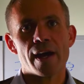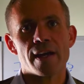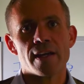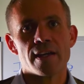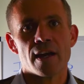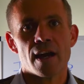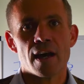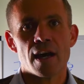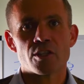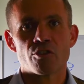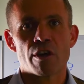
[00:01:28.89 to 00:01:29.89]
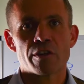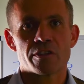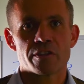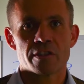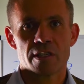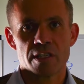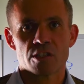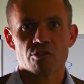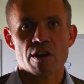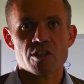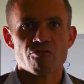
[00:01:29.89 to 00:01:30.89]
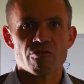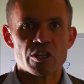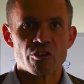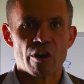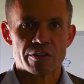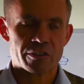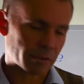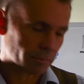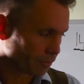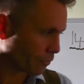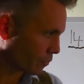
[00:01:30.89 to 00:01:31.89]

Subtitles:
a trust, a discretionary trust.